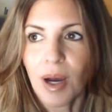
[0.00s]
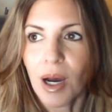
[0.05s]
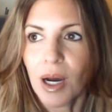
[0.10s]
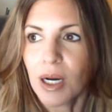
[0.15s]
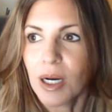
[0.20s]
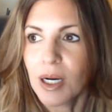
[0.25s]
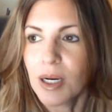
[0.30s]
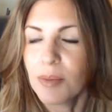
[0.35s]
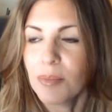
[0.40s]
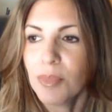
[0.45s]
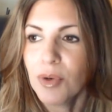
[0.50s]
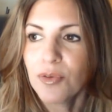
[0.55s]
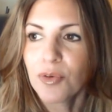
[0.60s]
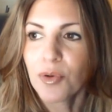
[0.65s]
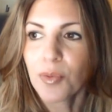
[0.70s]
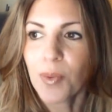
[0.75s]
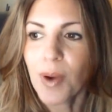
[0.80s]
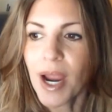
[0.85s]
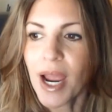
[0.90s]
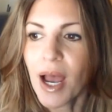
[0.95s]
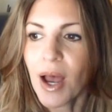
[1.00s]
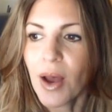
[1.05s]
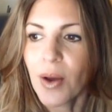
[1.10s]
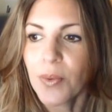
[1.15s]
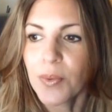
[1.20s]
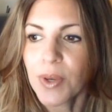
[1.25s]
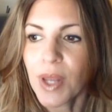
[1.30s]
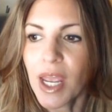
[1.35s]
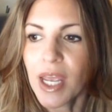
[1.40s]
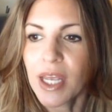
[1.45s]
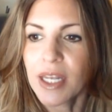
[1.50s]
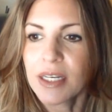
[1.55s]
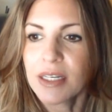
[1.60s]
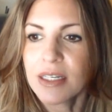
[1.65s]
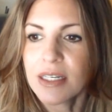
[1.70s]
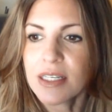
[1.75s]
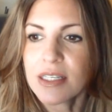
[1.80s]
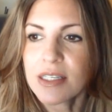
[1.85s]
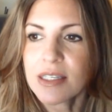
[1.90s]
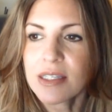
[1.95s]
uh, move around.
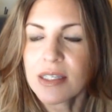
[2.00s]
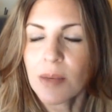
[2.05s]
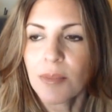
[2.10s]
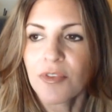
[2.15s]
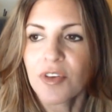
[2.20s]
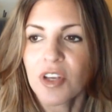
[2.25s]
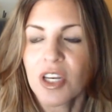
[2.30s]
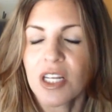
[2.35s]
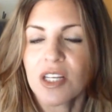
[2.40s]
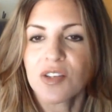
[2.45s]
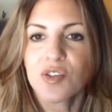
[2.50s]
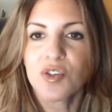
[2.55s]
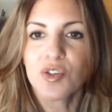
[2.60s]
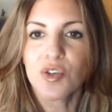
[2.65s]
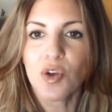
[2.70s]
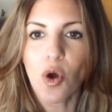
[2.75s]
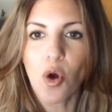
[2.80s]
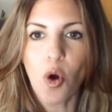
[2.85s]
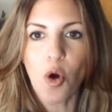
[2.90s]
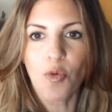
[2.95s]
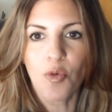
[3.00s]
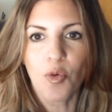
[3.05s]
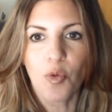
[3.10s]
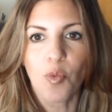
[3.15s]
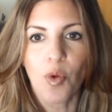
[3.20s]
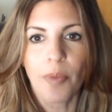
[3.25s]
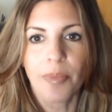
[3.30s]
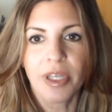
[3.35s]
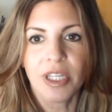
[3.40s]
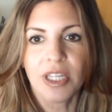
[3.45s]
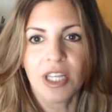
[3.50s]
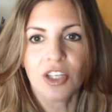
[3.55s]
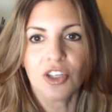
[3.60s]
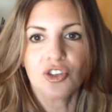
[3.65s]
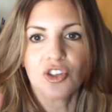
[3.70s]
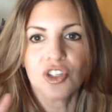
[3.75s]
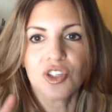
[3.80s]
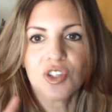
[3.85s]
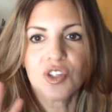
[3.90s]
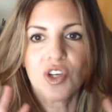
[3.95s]
And some of it is so overwhelming that
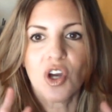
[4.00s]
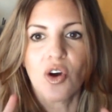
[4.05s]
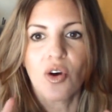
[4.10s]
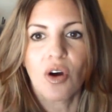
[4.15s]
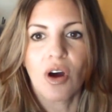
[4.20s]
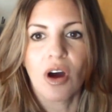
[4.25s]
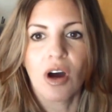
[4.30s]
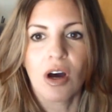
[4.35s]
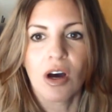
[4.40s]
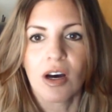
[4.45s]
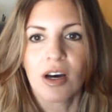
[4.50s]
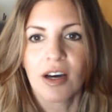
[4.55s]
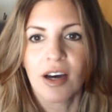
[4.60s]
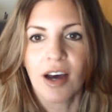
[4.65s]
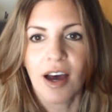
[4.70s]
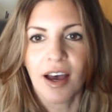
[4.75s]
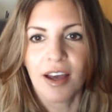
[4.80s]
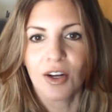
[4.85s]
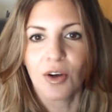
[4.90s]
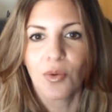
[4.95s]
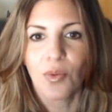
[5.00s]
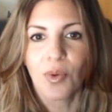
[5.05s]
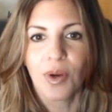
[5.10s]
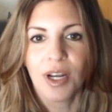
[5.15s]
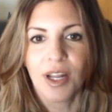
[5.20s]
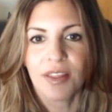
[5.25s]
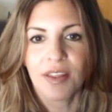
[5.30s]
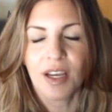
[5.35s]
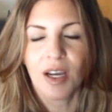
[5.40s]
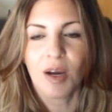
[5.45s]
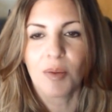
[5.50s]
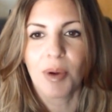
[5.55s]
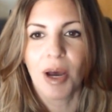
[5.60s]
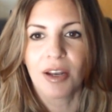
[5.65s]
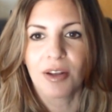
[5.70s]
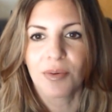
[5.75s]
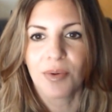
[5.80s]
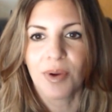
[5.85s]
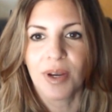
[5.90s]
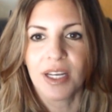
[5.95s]
you just go, ugh, I don't want to think
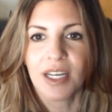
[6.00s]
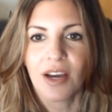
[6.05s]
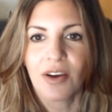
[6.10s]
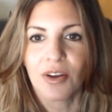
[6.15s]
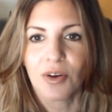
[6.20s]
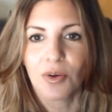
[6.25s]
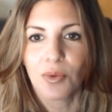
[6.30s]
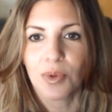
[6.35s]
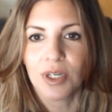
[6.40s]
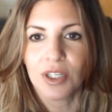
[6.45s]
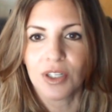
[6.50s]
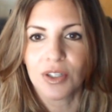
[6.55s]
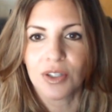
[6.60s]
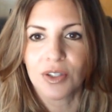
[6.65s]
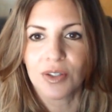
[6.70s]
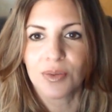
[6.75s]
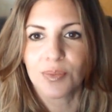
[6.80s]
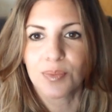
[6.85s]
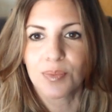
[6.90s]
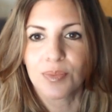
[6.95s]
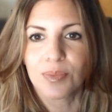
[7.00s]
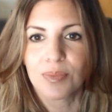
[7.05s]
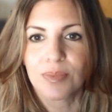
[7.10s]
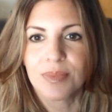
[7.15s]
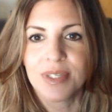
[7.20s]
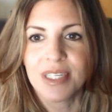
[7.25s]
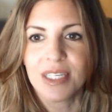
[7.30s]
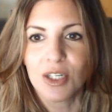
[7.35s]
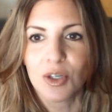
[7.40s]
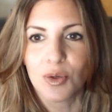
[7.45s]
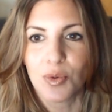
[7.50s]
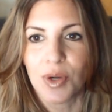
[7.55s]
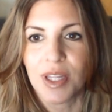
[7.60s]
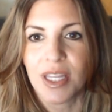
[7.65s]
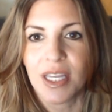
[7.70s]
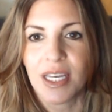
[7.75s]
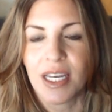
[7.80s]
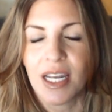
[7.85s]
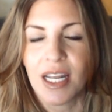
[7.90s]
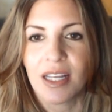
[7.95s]
about it right now. I don't want to deal
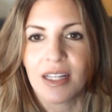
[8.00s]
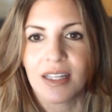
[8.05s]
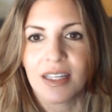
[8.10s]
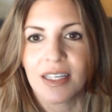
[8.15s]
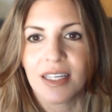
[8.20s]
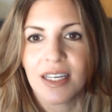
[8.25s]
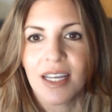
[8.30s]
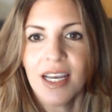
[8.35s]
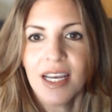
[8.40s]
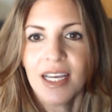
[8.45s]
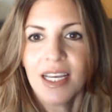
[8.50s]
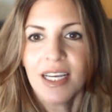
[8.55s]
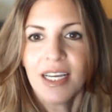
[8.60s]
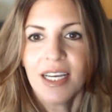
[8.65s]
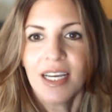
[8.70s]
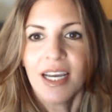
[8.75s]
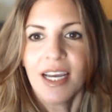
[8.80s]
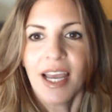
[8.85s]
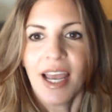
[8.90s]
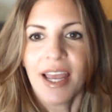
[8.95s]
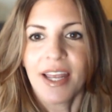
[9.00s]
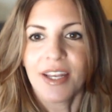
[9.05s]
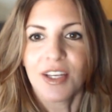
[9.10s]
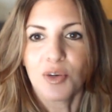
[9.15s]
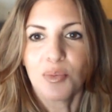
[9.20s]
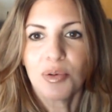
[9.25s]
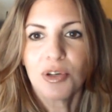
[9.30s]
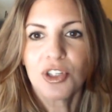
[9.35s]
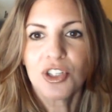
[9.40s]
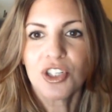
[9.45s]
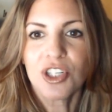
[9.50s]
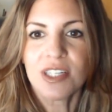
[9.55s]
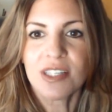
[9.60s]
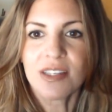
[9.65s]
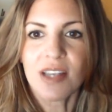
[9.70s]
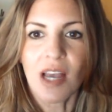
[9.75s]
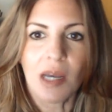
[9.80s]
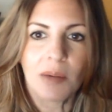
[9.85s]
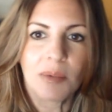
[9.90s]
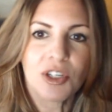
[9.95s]
with it. And and you push it
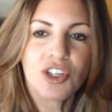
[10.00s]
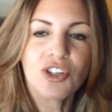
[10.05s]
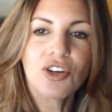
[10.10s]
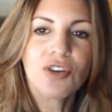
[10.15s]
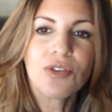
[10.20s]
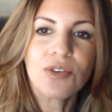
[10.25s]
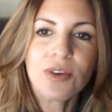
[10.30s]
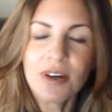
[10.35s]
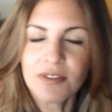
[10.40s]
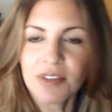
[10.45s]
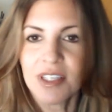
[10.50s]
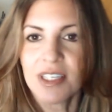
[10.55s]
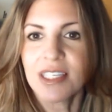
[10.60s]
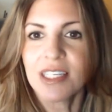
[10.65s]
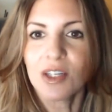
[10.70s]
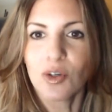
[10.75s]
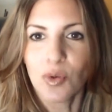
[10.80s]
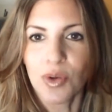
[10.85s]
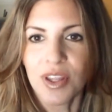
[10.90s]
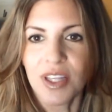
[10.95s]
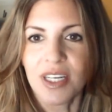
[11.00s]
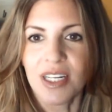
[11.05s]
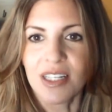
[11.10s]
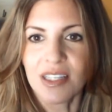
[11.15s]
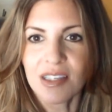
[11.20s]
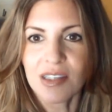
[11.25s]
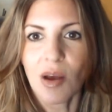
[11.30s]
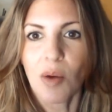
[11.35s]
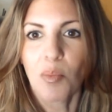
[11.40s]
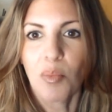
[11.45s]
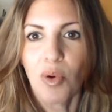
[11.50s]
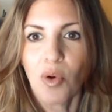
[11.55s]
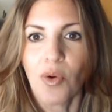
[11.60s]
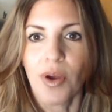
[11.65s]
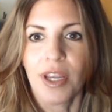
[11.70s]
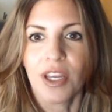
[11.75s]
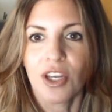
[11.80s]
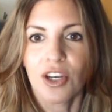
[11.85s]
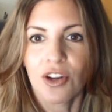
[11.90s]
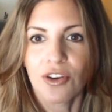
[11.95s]
aside, but you know you have to deal with it at some
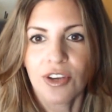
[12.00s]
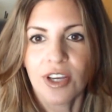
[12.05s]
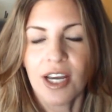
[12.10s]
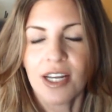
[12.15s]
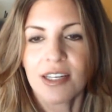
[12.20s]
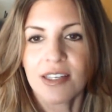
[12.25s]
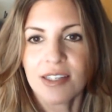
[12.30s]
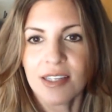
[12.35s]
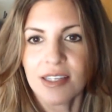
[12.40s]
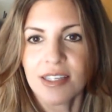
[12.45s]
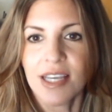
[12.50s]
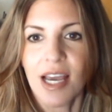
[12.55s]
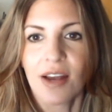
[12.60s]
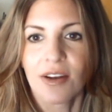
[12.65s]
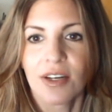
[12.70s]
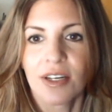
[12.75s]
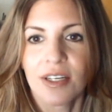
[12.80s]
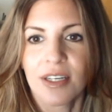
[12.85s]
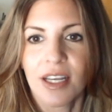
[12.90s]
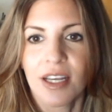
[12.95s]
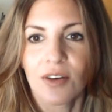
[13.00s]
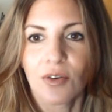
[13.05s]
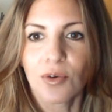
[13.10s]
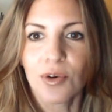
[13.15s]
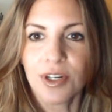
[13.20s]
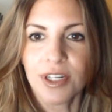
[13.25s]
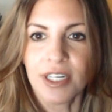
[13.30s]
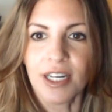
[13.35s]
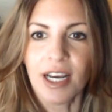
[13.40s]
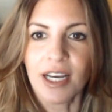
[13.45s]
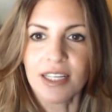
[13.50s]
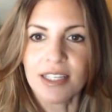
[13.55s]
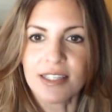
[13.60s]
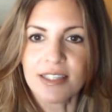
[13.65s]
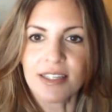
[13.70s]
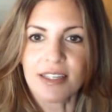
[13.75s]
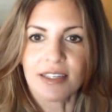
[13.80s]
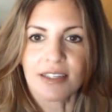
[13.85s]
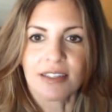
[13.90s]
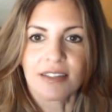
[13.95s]
point. You know you got to sit down and get
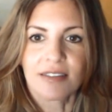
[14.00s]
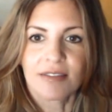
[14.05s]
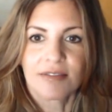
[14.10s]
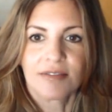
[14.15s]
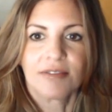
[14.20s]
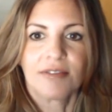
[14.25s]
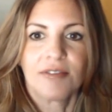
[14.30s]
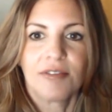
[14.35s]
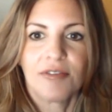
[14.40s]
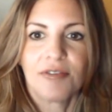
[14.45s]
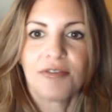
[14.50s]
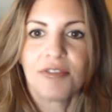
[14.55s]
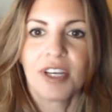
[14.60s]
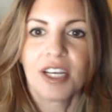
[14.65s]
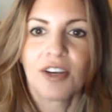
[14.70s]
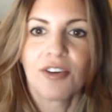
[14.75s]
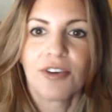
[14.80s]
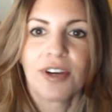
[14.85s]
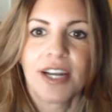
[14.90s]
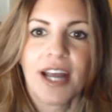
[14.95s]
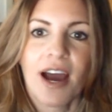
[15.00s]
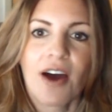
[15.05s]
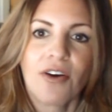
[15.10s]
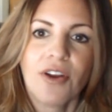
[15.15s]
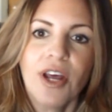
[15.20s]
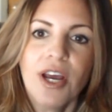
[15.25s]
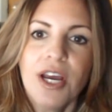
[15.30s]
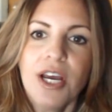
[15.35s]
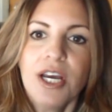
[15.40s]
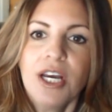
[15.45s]
organized and figure it out.